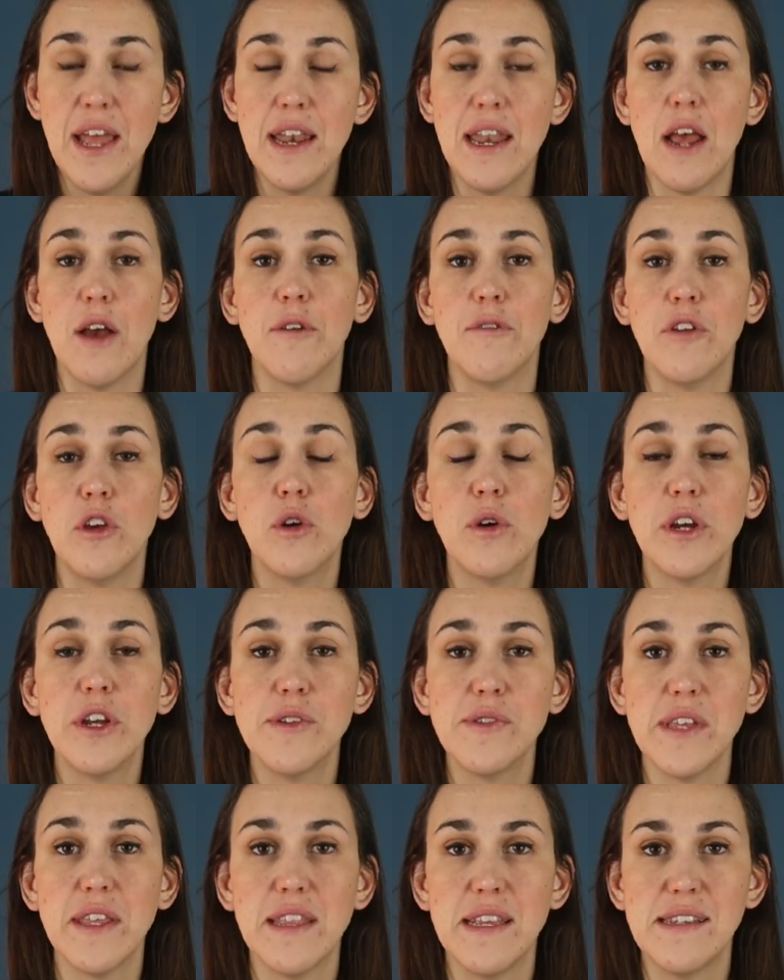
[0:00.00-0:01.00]
Now, if you are
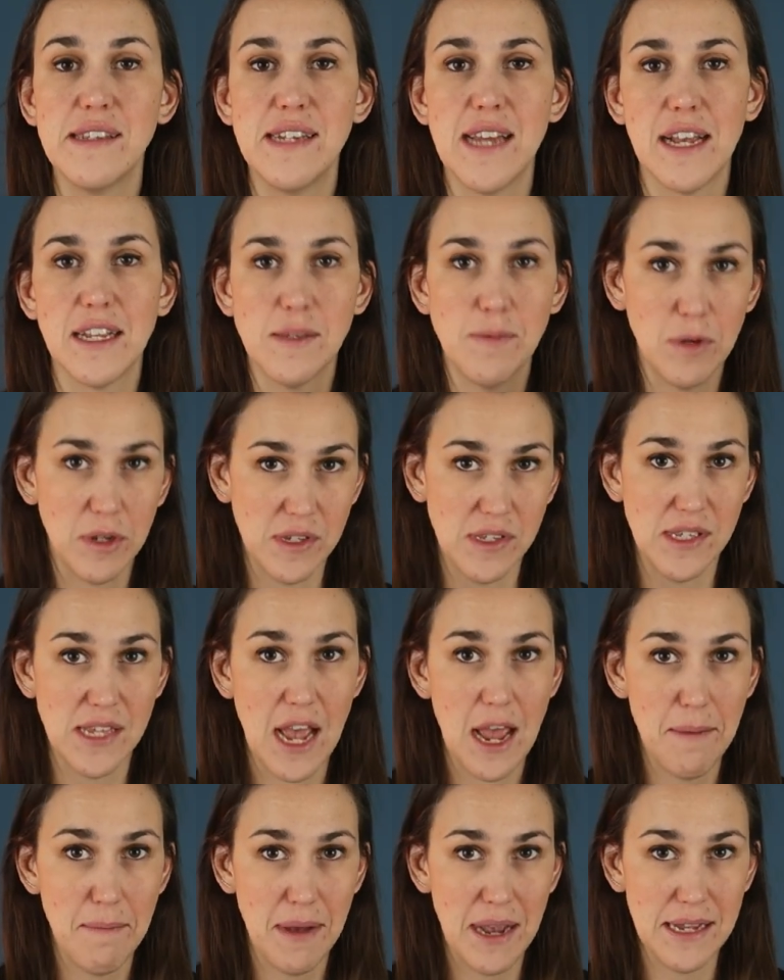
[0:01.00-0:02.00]
using these textbooks
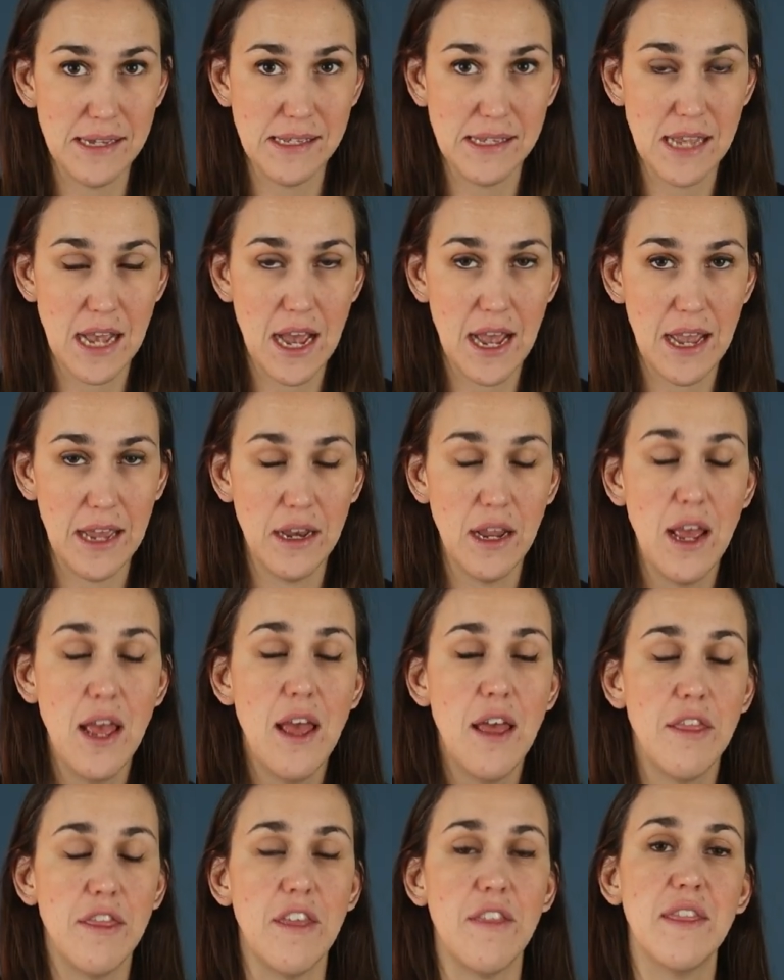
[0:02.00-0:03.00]
side by side,
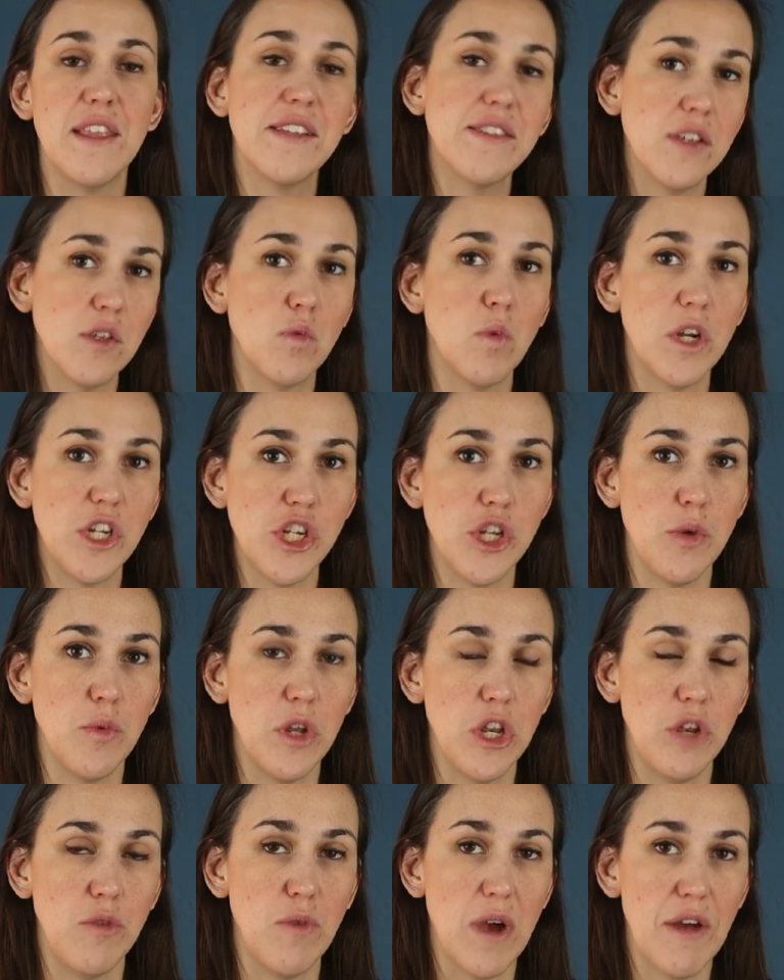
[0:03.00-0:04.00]
then this is what you
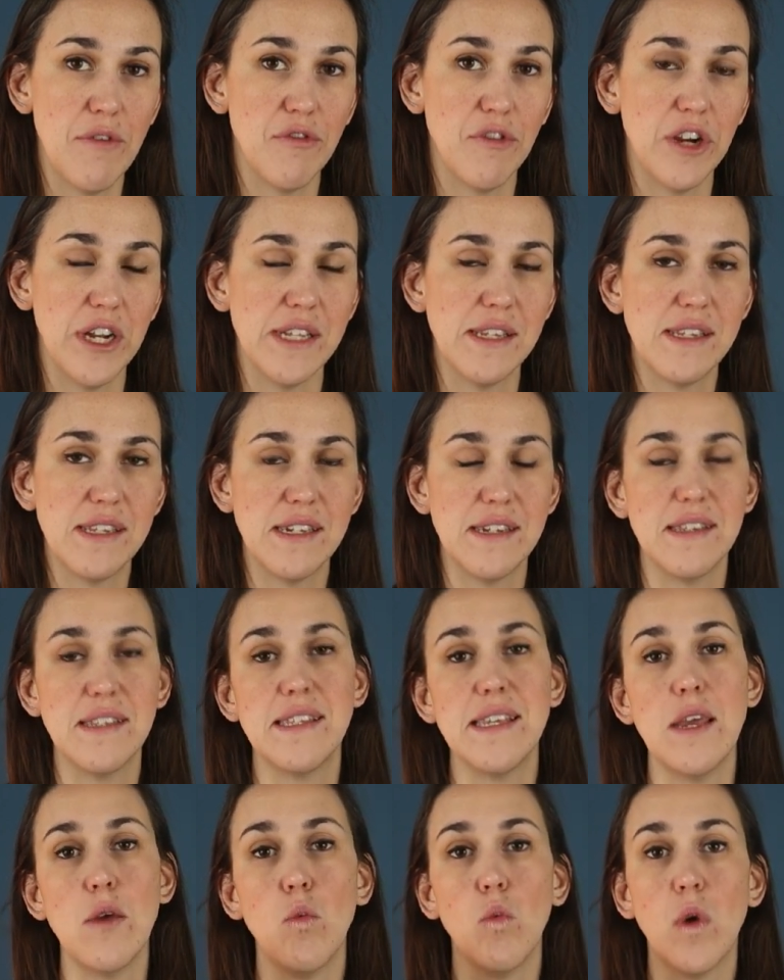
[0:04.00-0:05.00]
would reference to
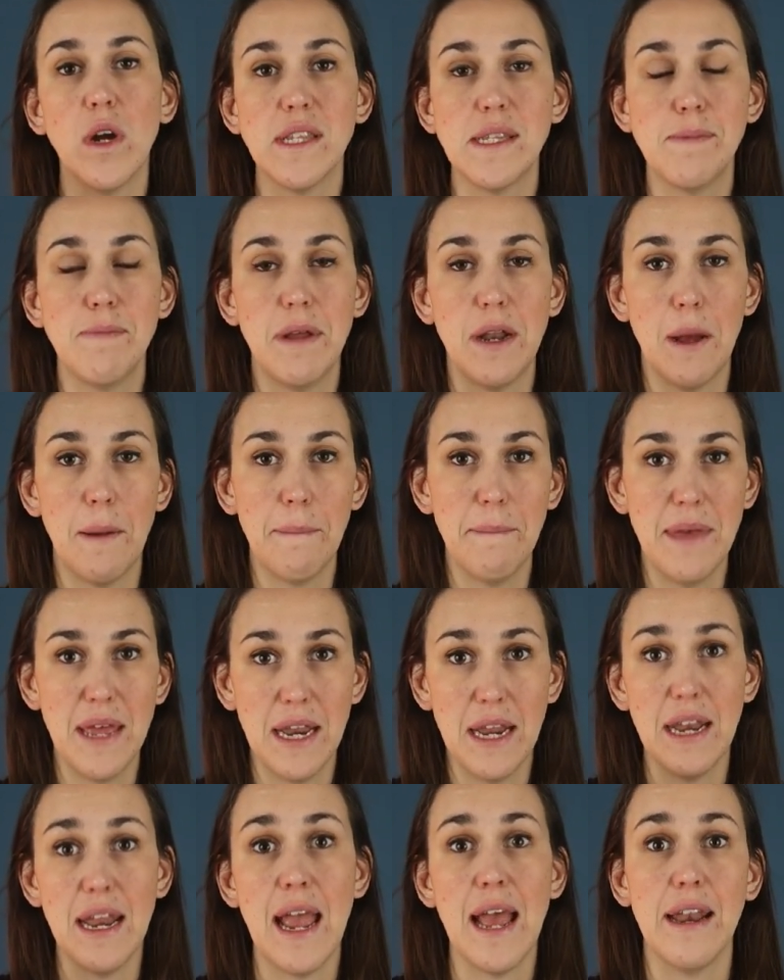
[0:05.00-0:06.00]
see what's been
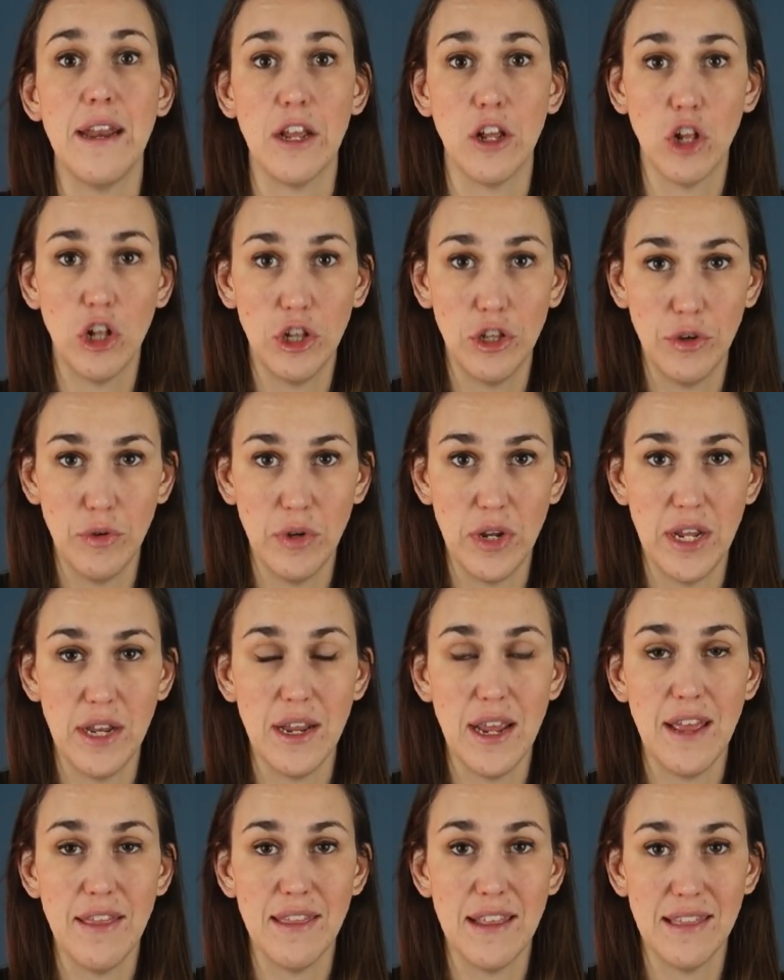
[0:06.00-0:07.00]
omitted and included
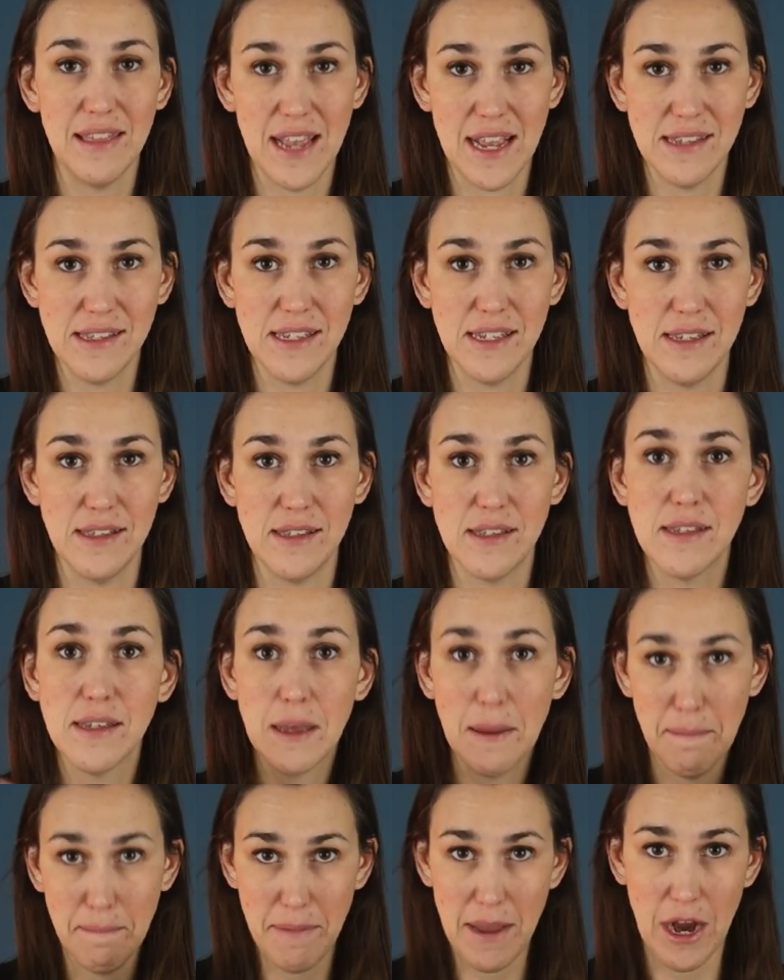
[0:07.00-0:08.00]
in the lessons
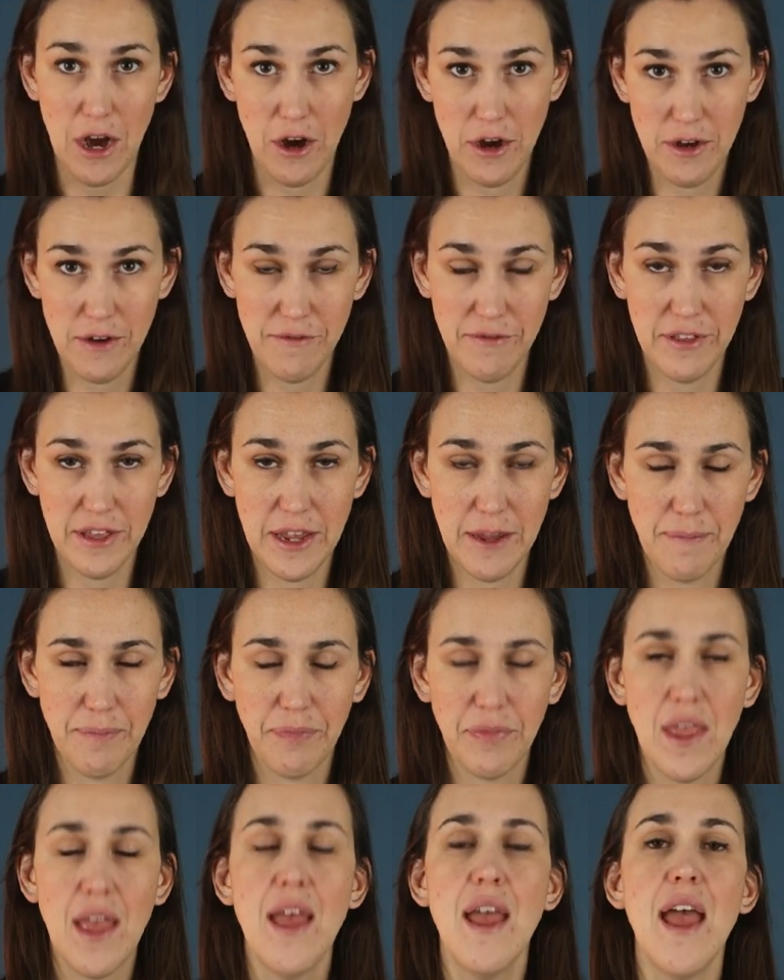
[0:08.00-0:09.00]
comparatively.
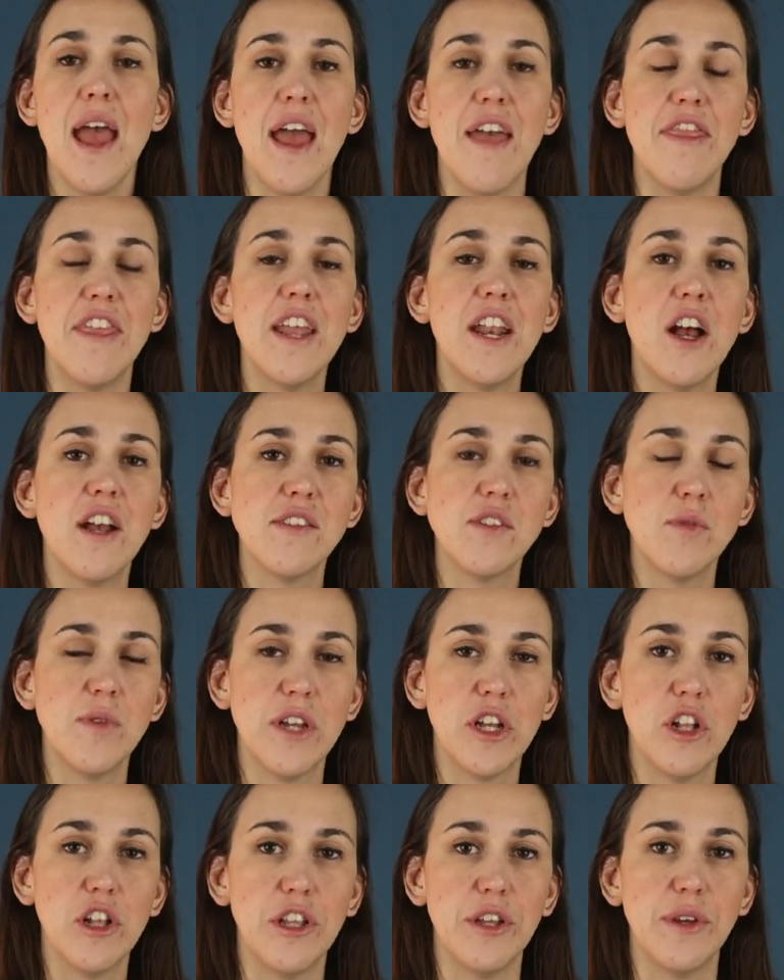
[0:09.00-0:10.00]
It then also
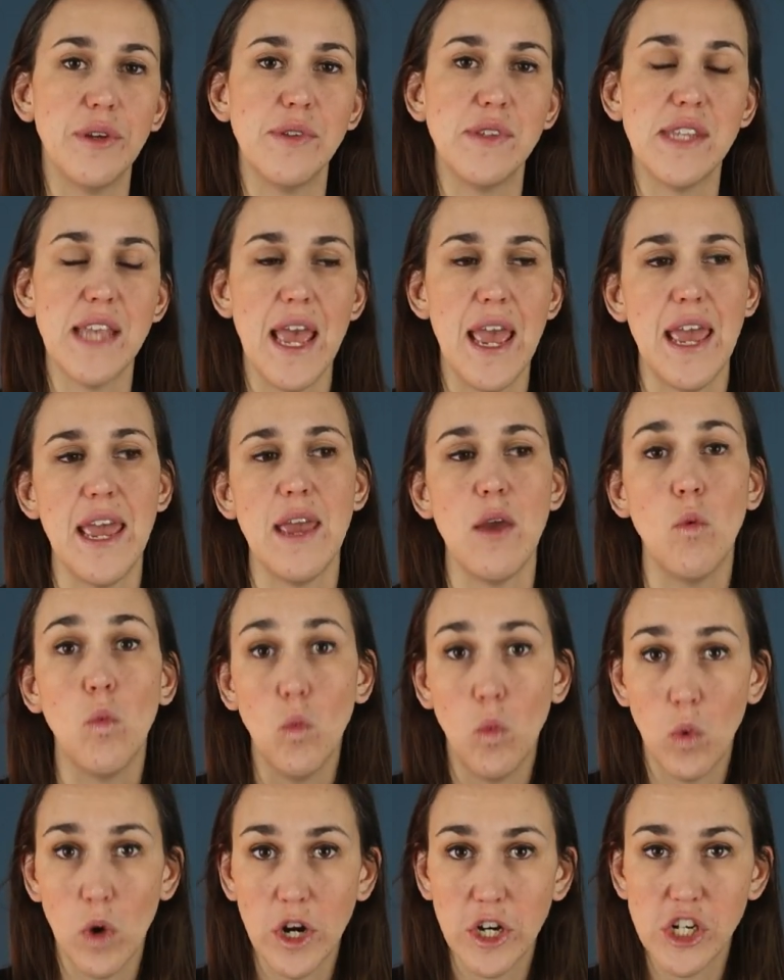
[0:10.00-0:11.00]
includes a
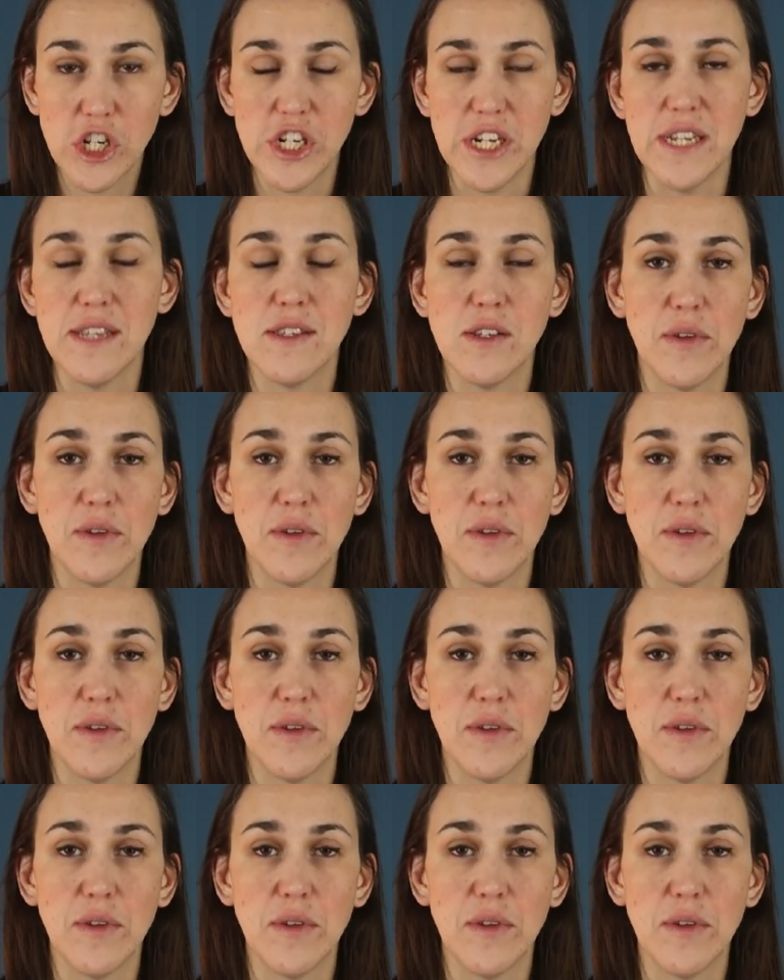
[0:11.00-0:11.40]
worksheet.